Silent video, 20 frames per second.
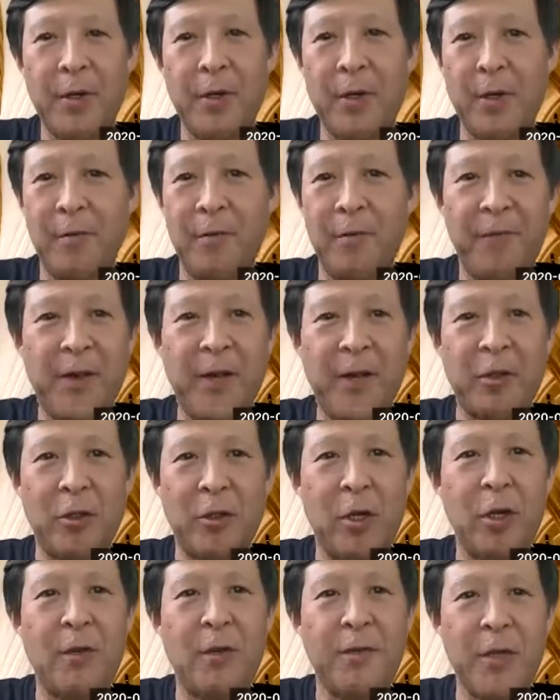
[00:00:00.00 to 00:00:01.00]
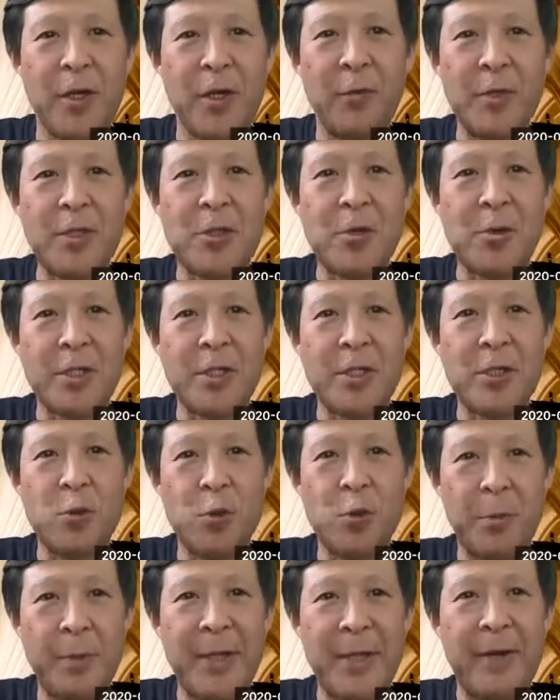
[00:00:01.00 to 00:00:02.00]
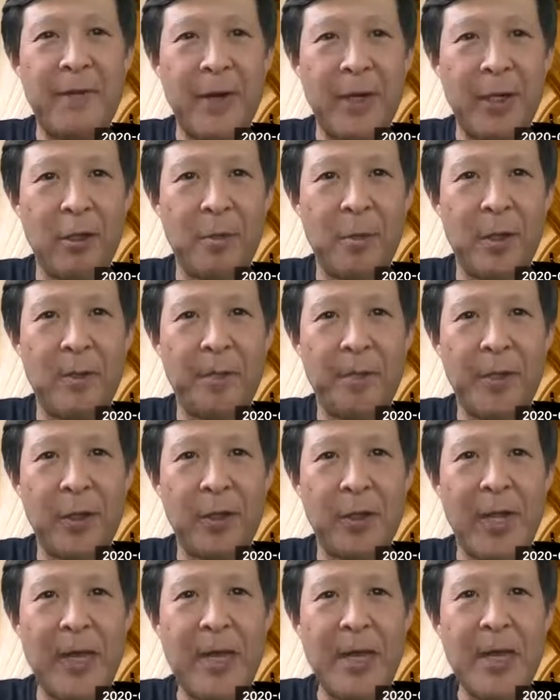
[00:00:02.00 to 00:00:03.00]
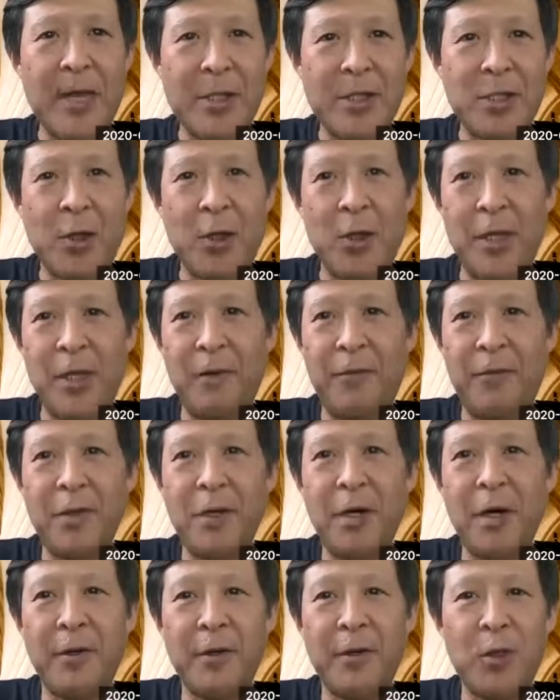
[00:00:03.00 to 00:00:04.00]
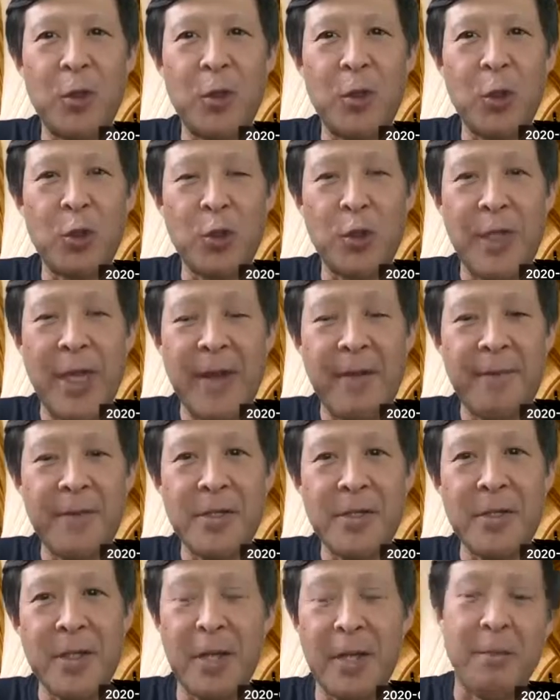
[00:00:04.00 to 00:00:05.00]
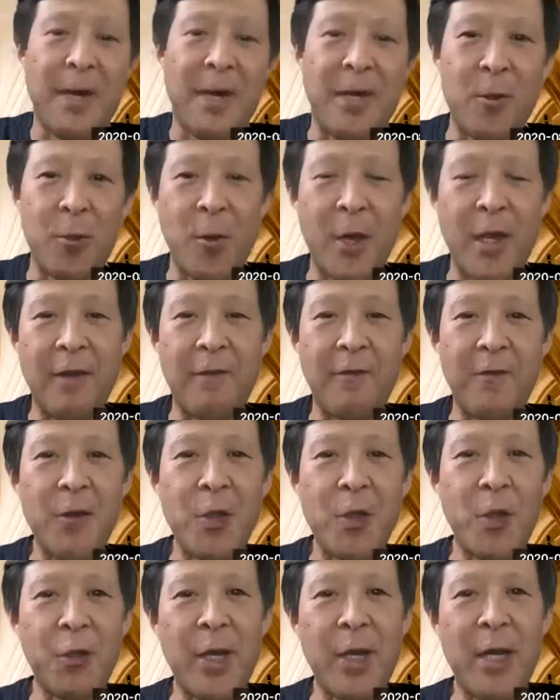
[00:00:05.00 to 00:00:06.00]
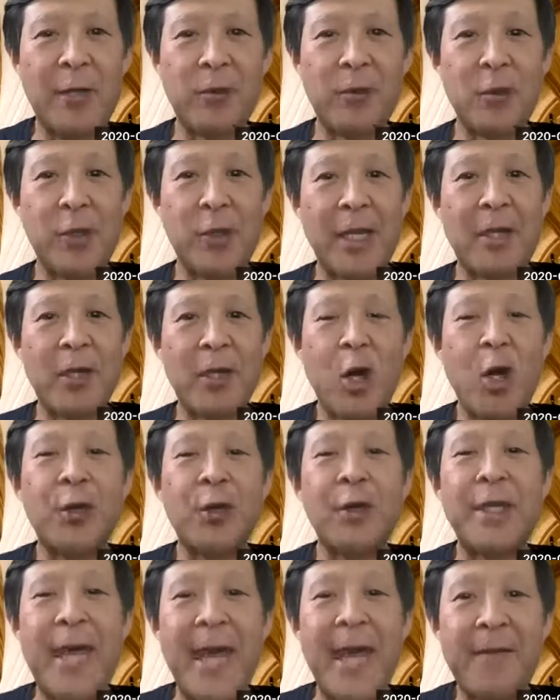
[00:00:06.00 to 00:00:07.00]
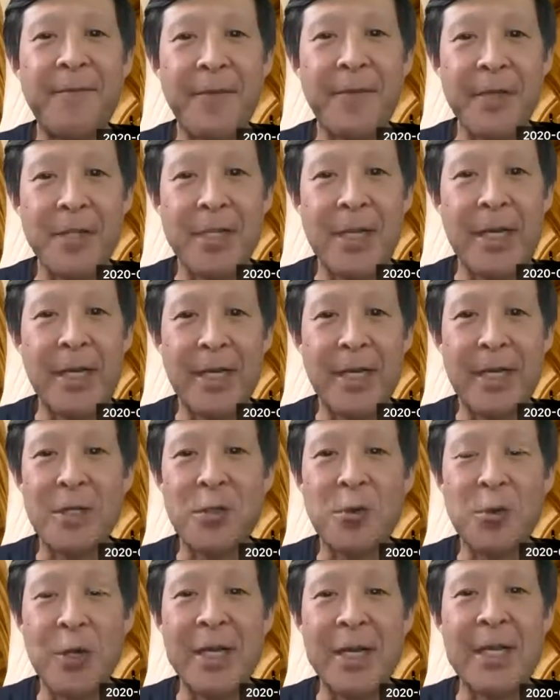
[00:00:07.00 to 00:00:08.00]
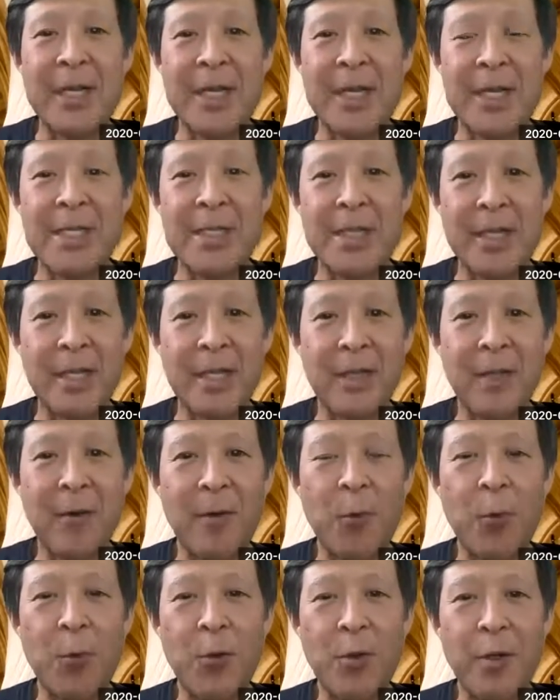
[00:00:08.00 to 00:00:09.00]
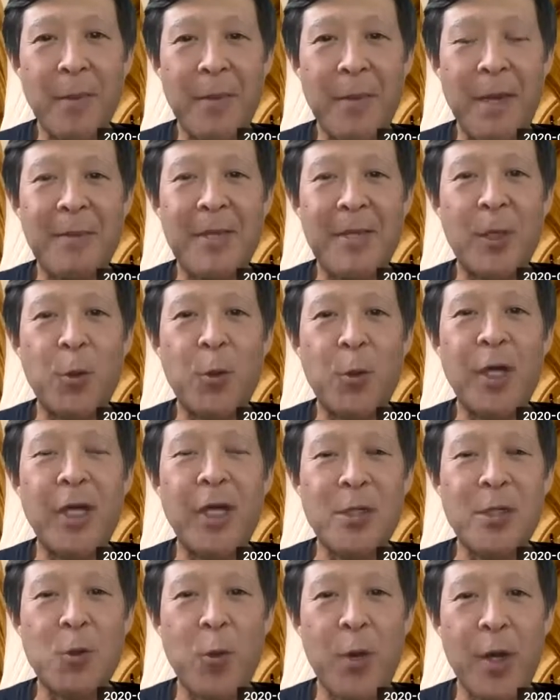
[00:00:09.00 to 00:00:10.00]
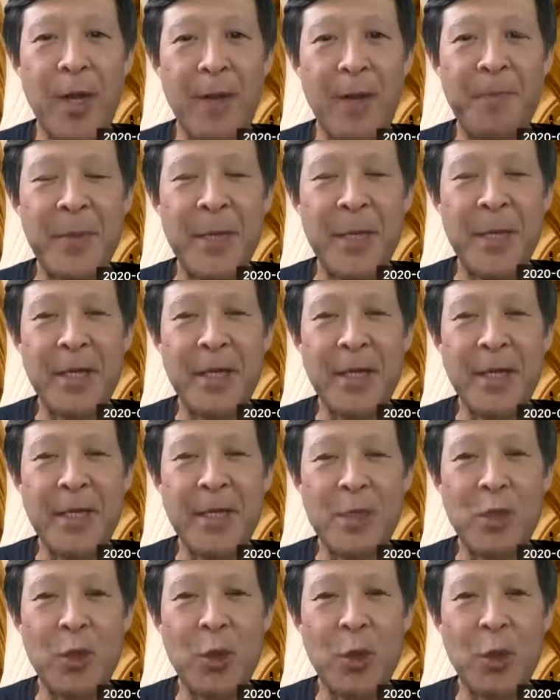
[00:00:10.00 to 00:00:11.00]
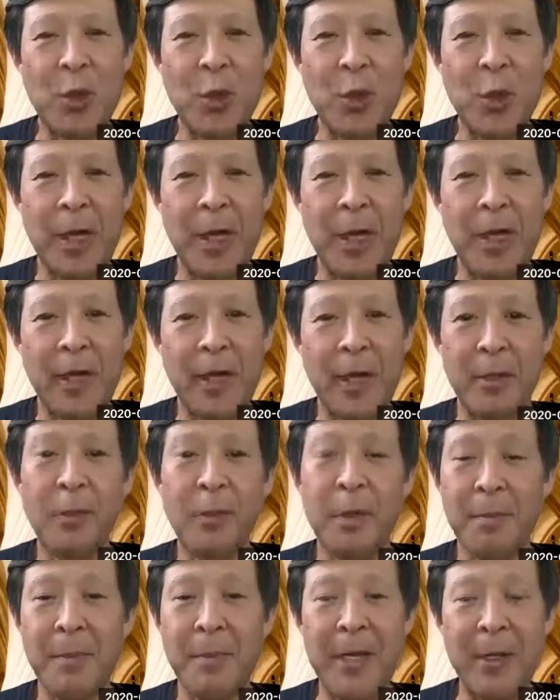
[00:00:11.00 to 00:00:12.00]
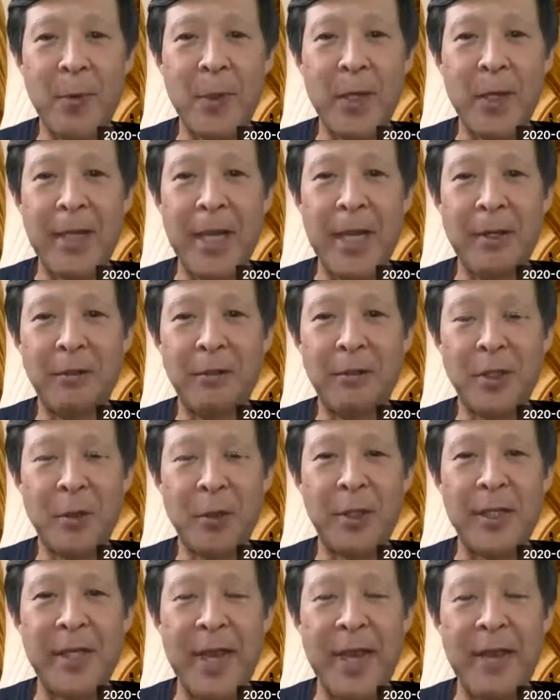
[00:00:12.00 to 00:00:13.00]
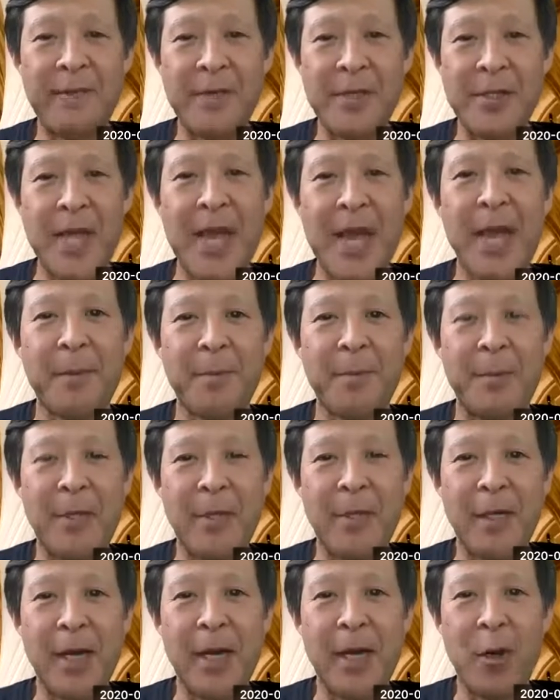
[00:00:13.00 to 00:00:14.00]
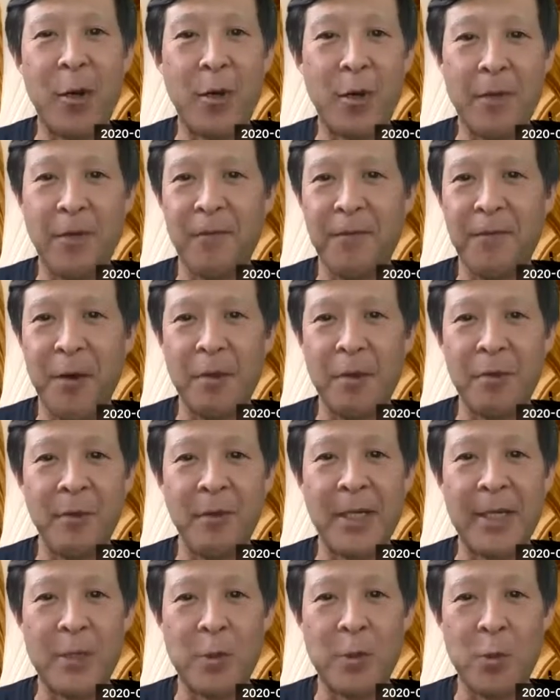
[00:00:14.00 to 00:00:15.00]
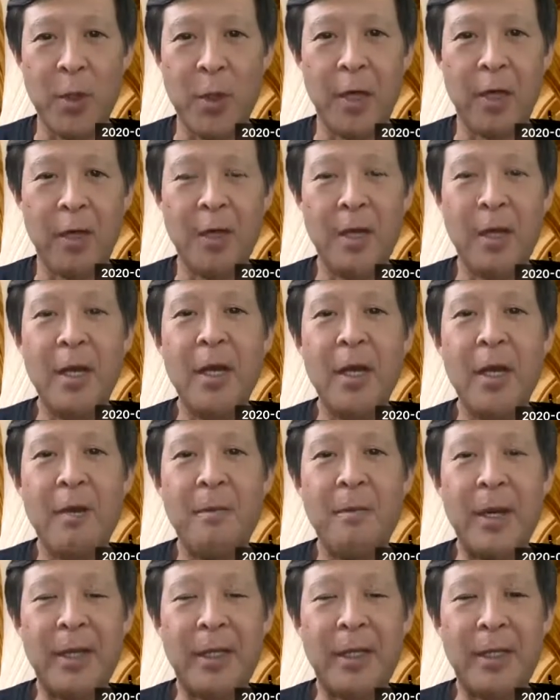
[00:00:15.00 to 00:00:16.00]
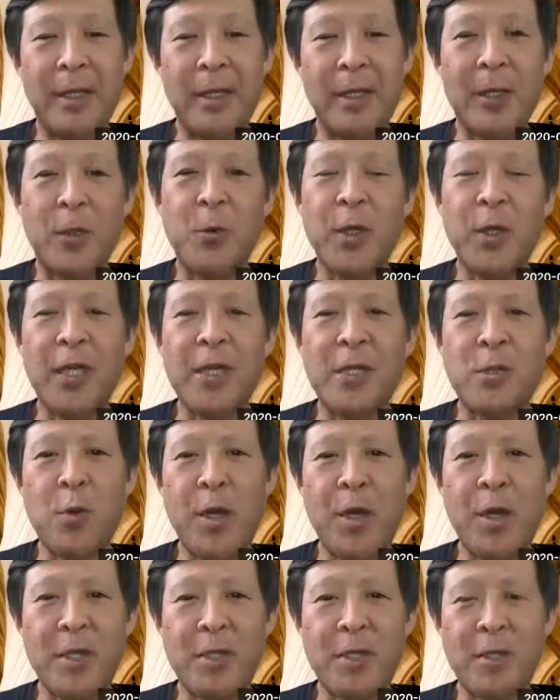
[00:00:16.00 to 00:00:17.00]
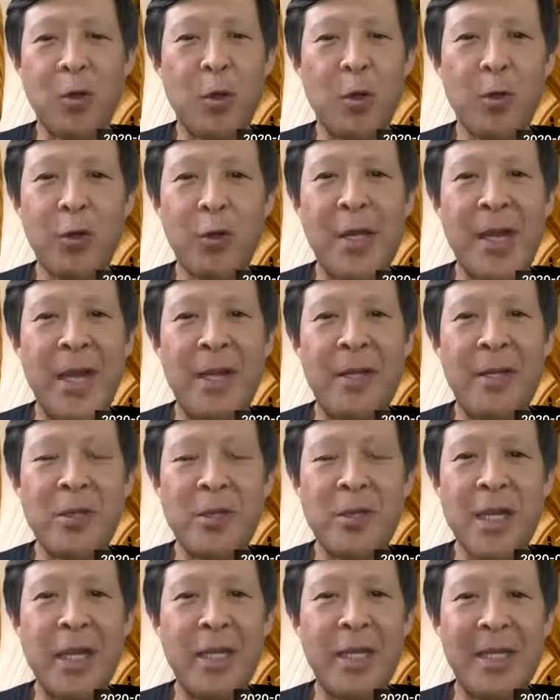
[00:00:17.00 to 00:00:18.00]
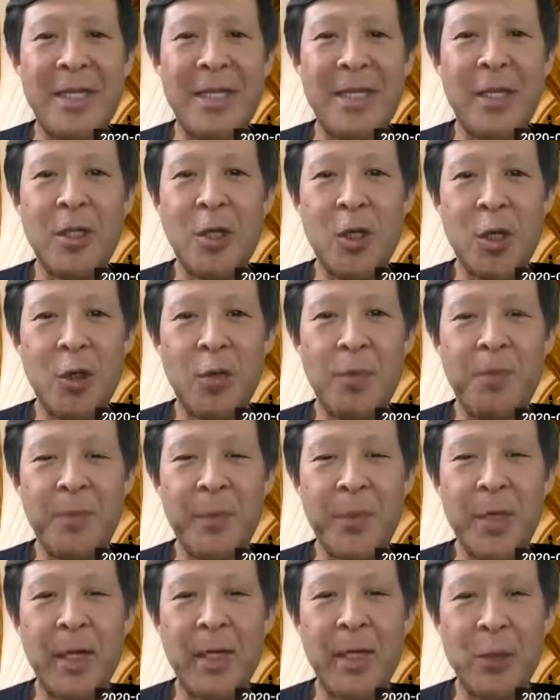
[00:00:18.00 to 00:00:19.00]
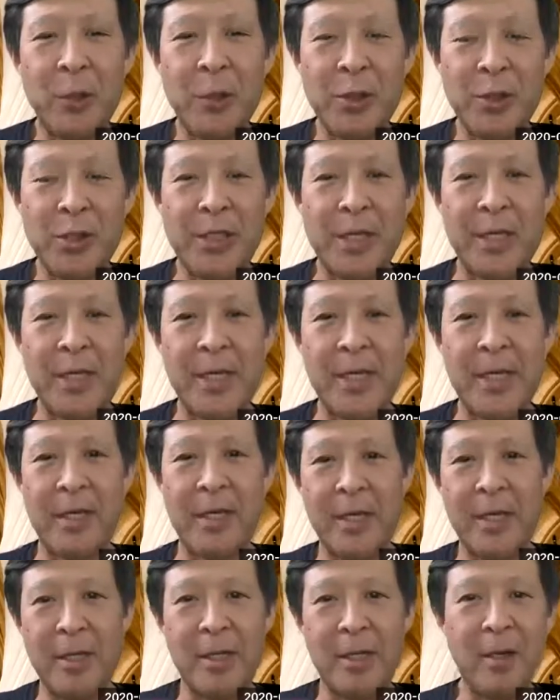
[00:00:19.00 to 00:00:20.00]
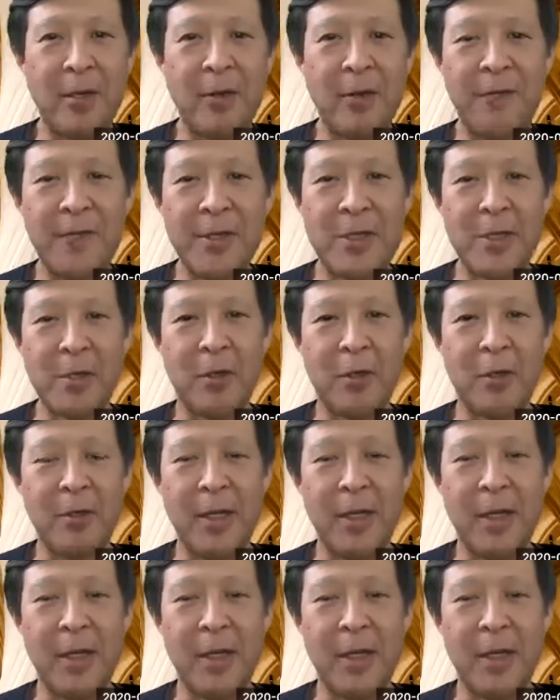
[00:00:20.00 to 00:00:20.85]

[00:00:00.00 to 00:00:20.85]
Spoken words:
in fact, all of your resources will be available. Okay. So if you are to go to the Canvas, and by the way, if you don't know how to get on Canvas, it's really easy. Maybe the quickest way is to, you can, by the way, download the Canvas app on your phone as well. But the quickest way is to go to canyons.edu, and you will see the official